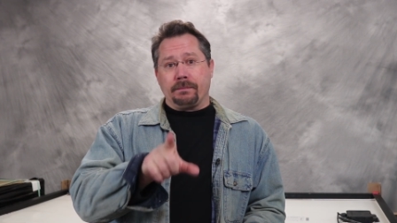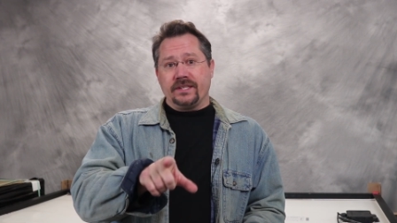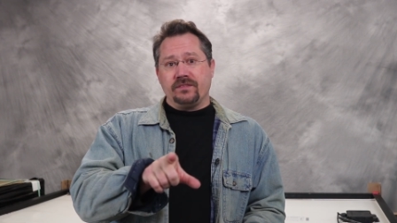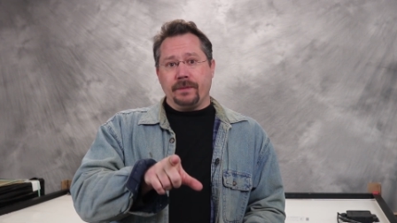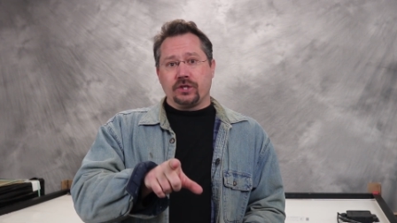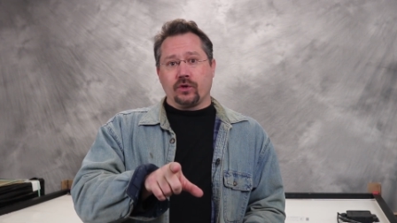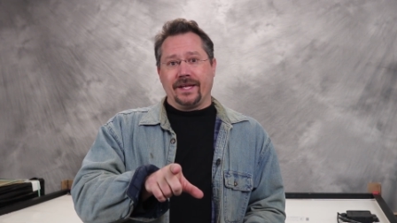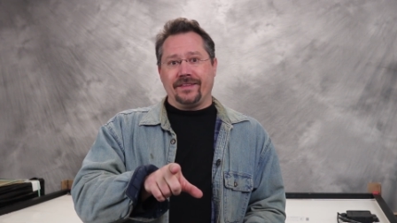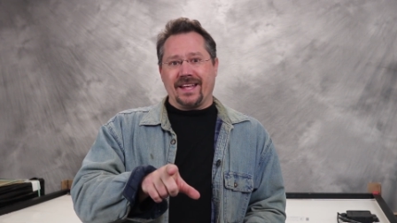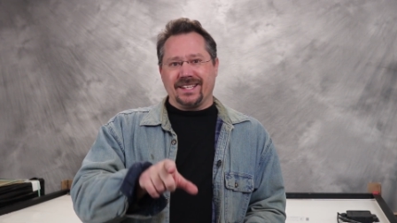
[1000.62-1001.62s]
please make sure to
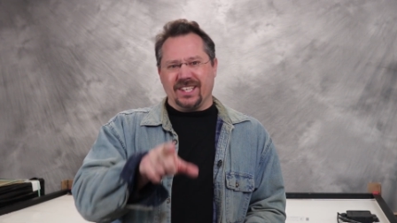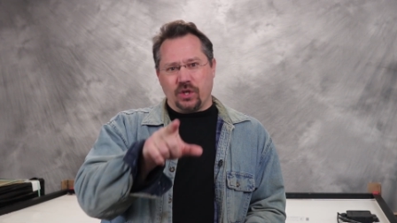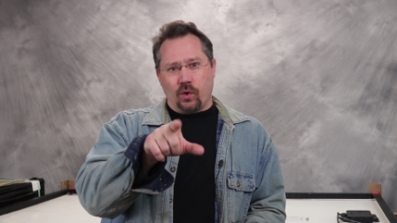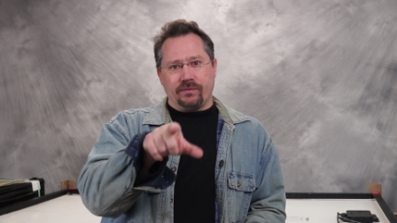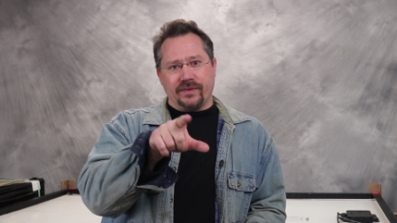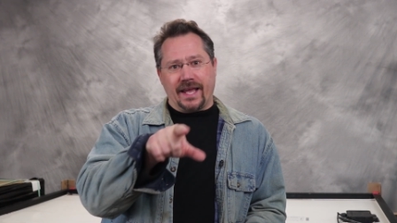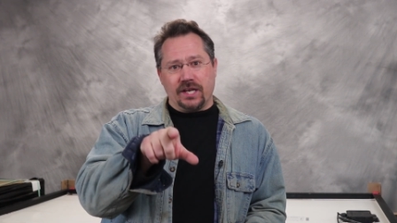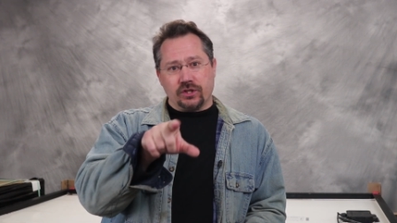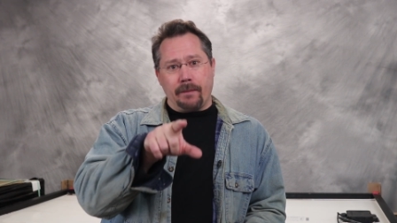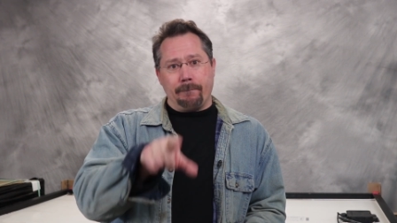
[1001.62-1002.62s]
hit that little
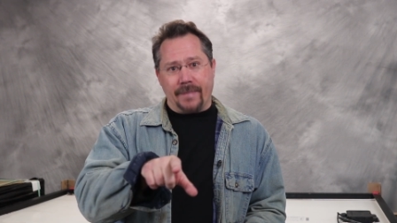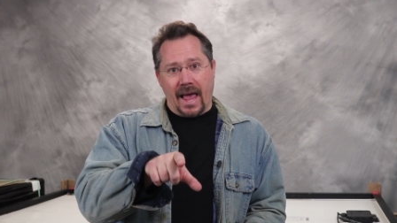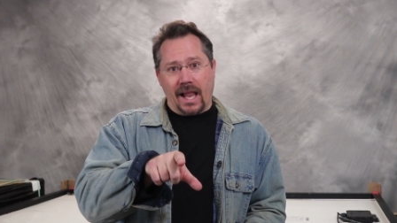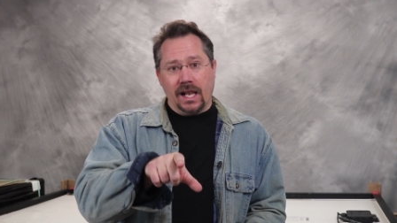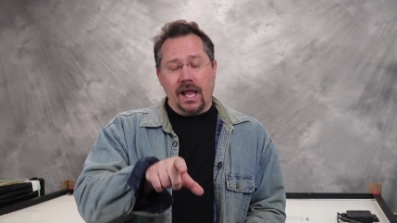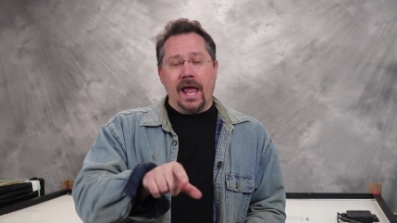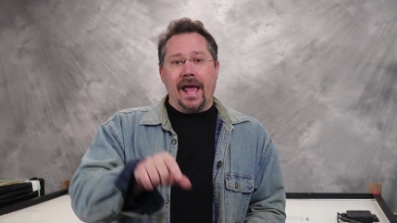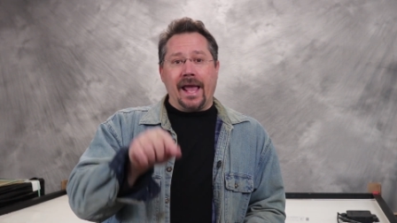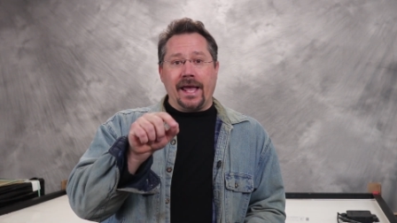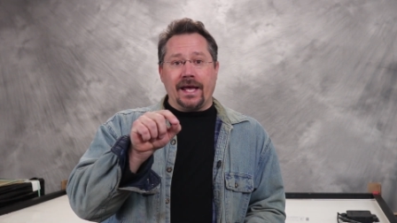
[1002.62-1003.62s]
notification bell,
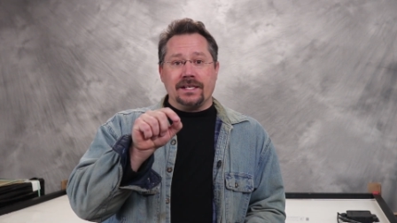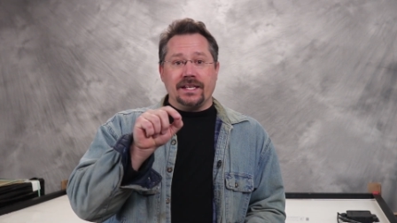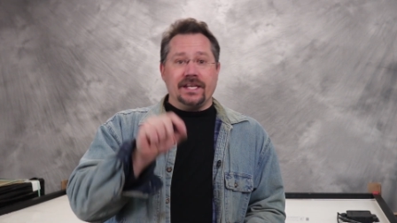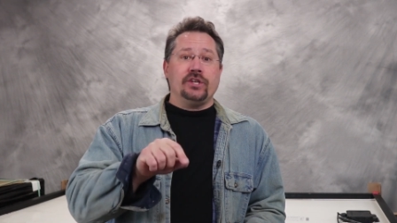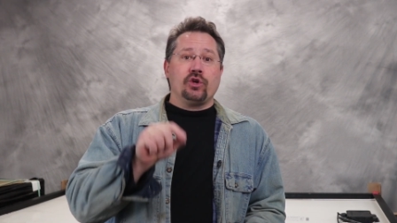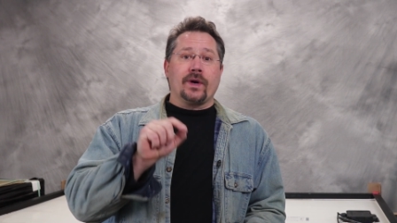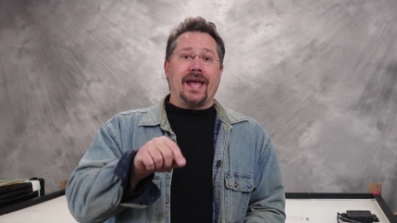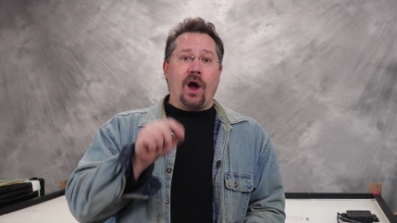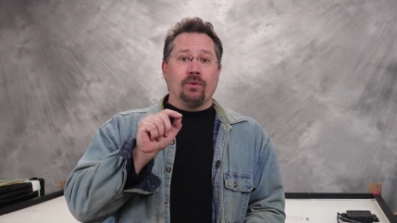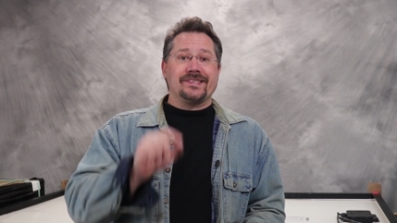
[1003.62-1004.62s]
and in your
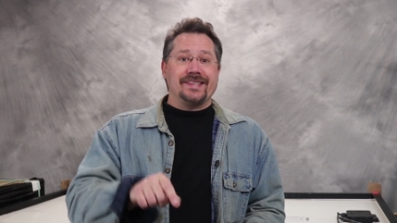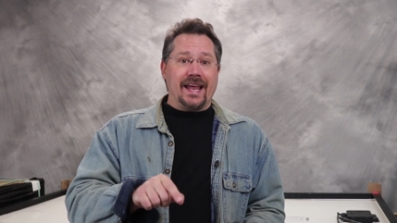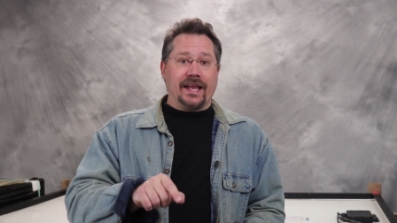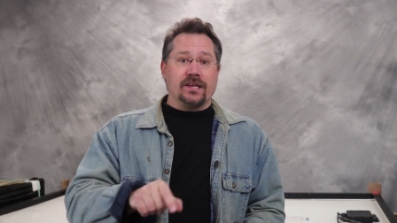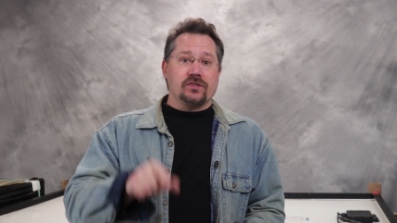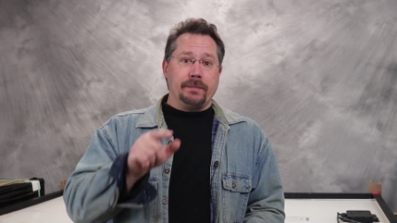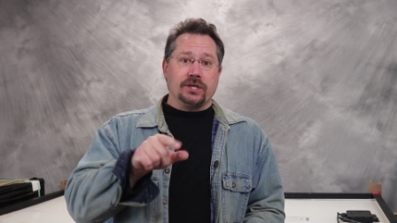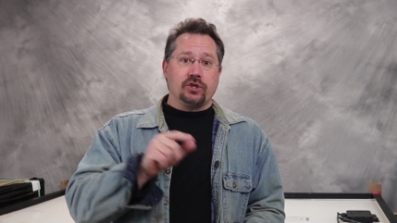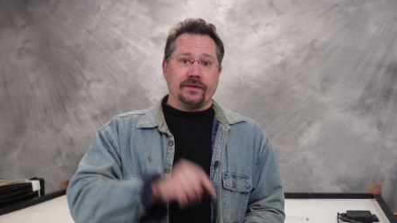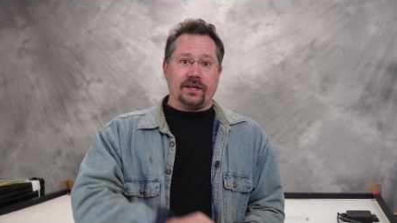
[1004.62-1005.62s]
account settings, make
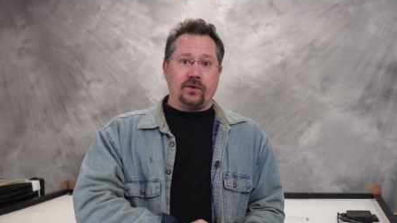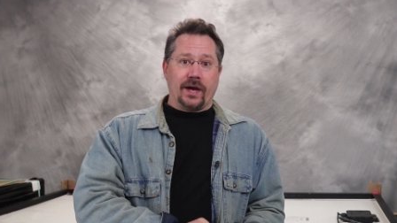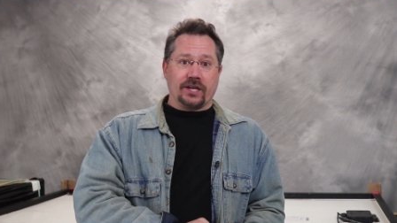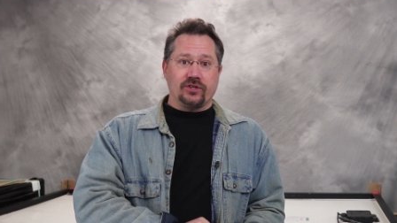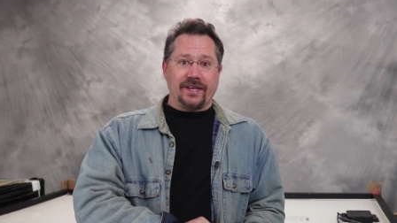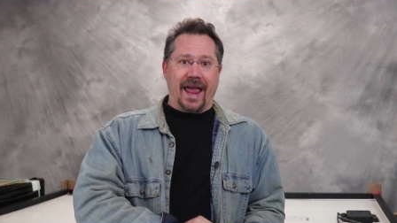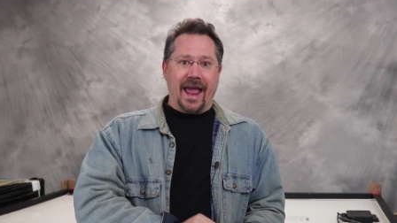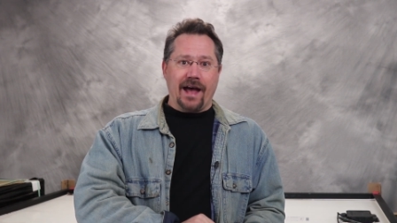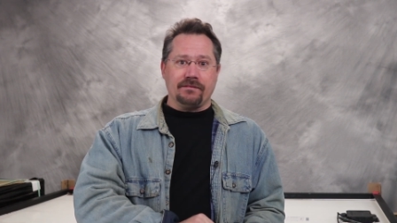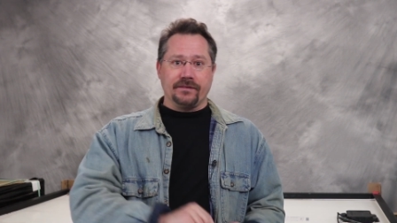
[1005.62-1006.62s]
sure that you actually
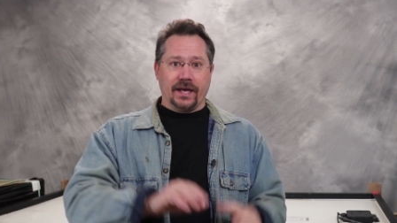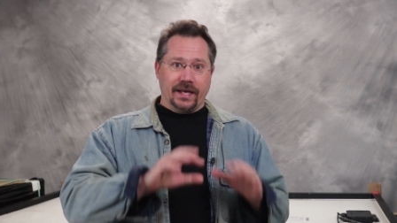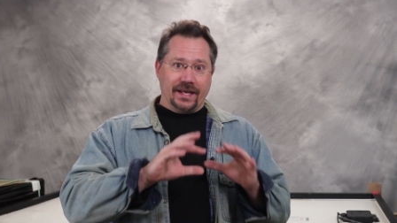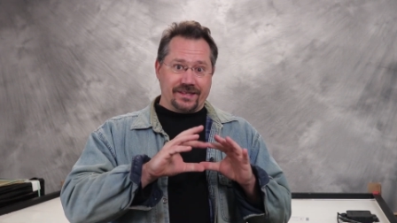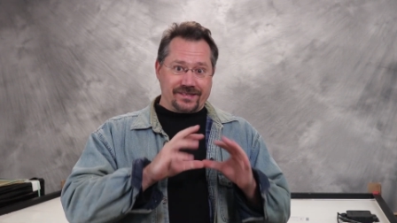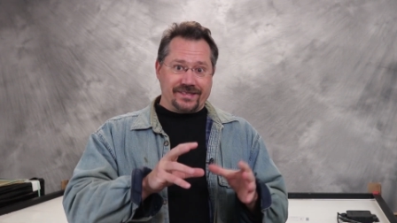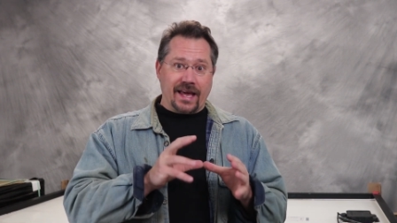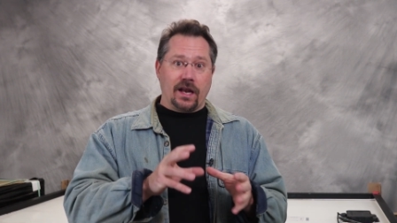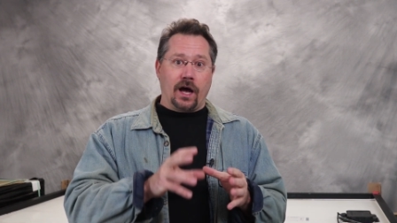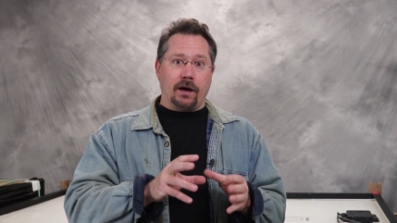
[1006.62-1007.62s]
have it
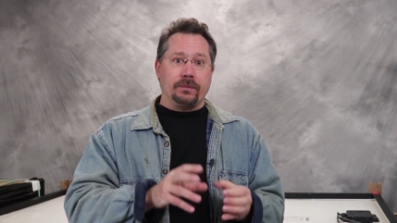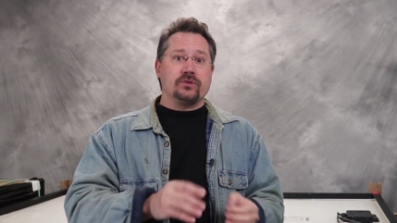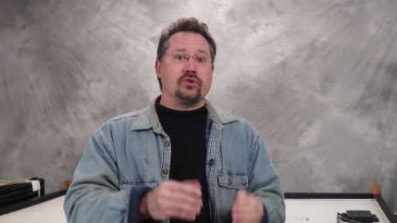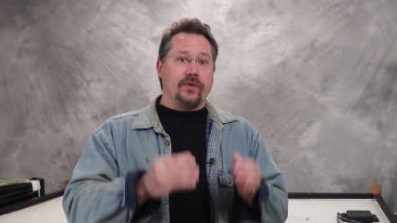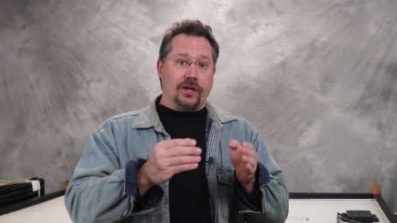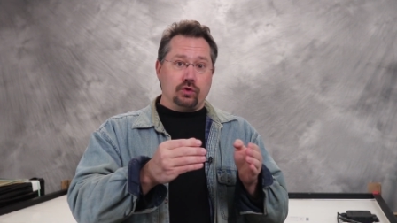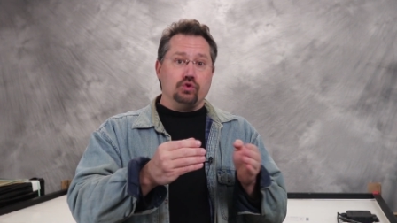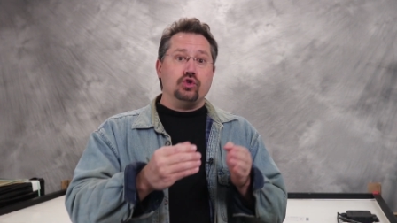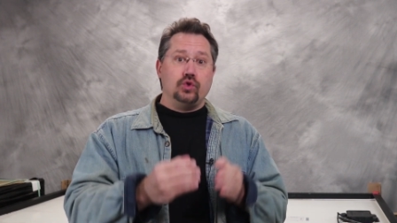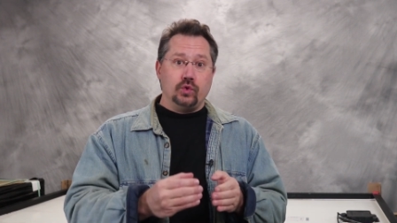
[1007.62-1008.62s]
set up so that you
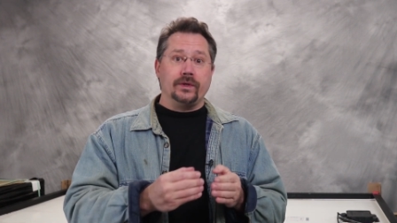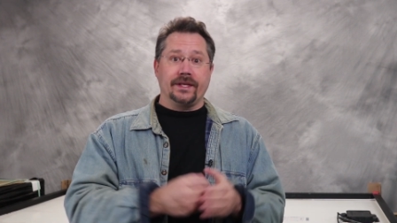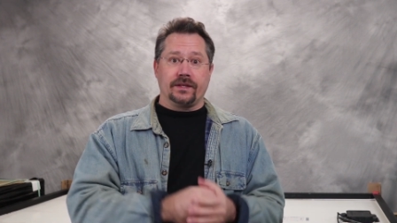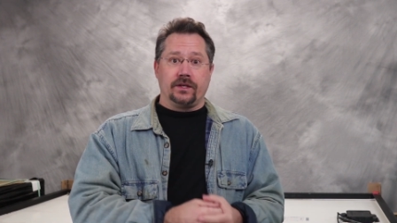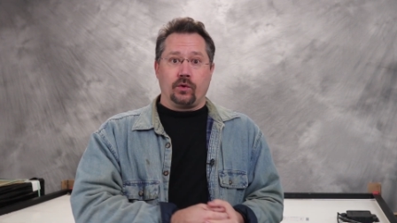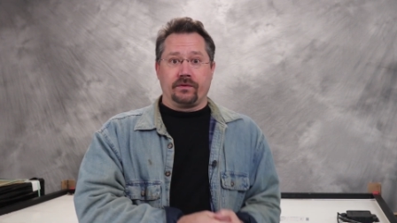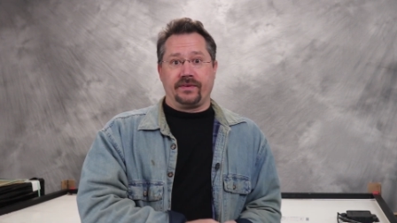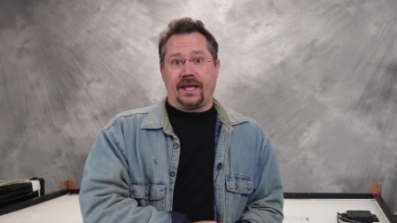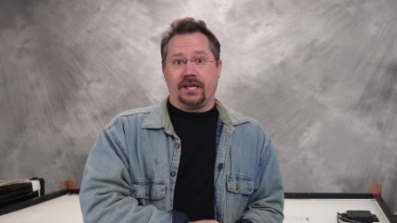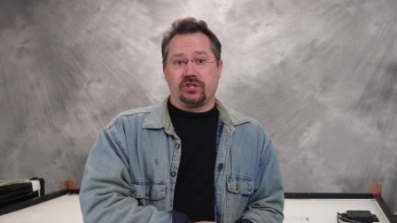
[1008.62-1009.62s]
do get the
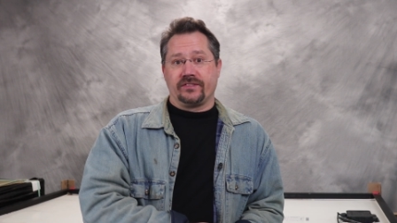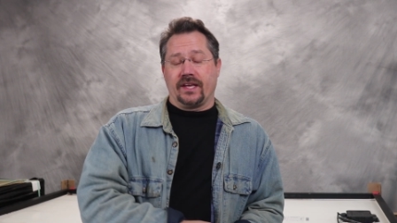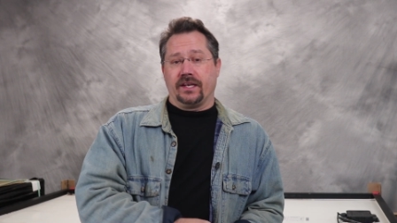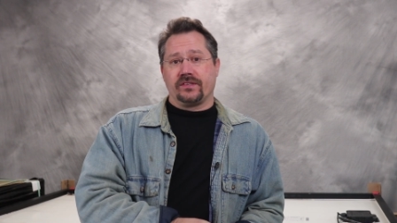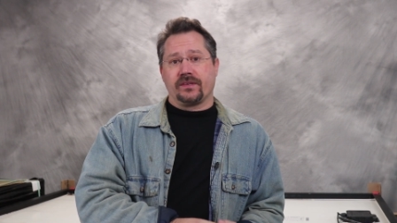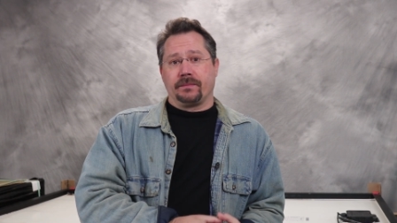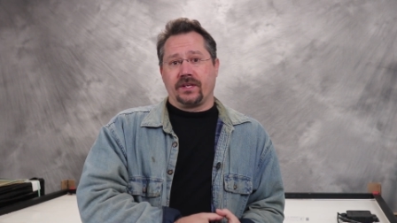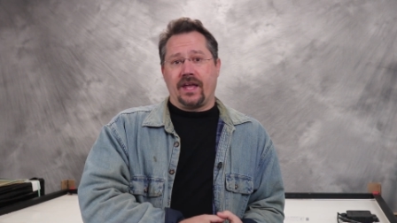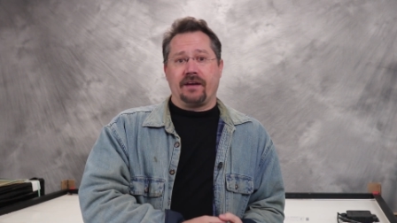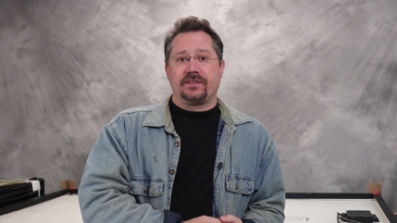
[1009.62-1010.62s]
notifications. That is
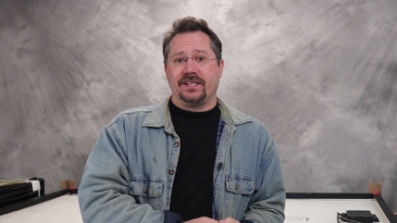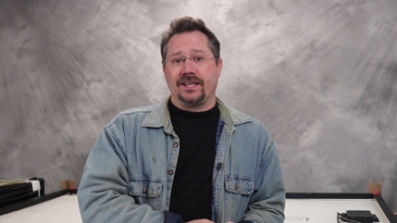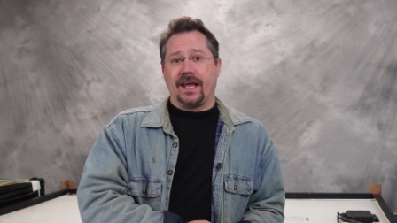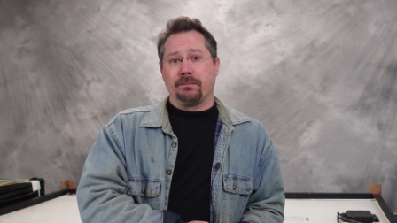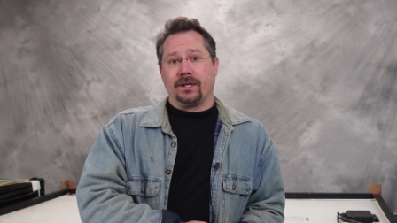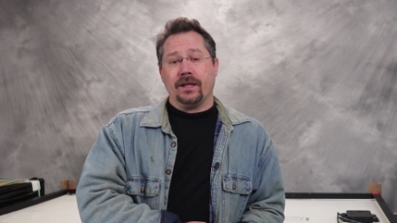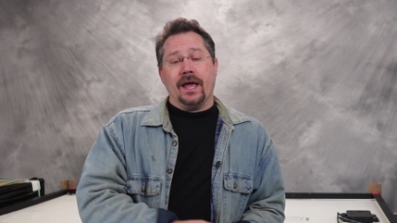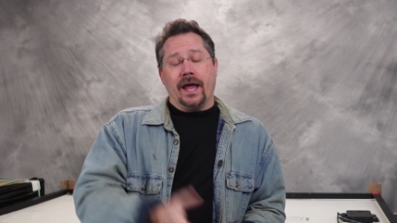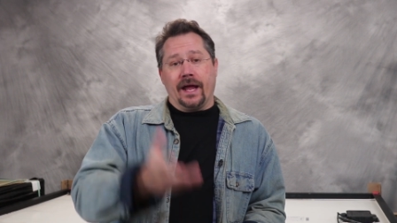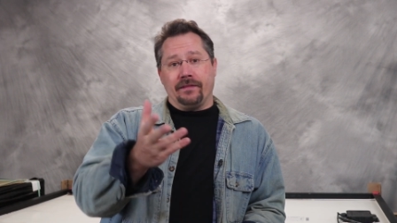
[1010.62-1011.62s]
something you have to enable,
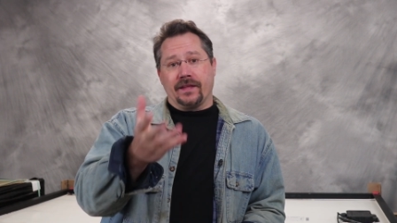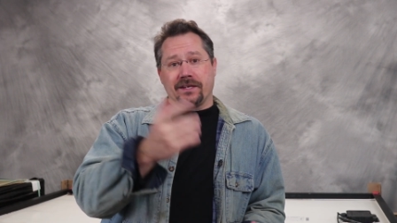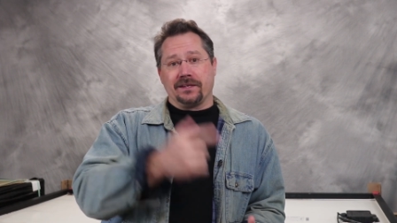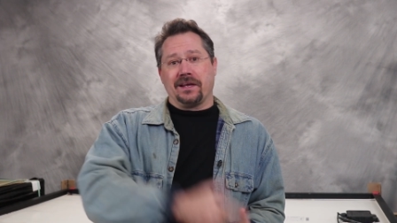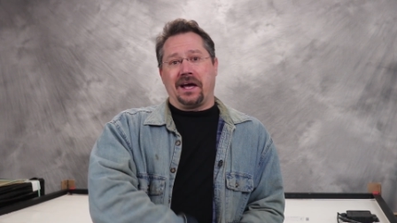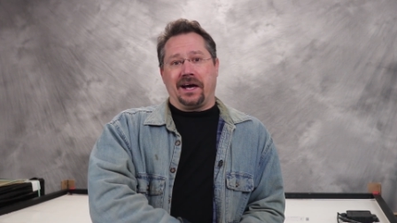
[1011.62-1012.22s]
and then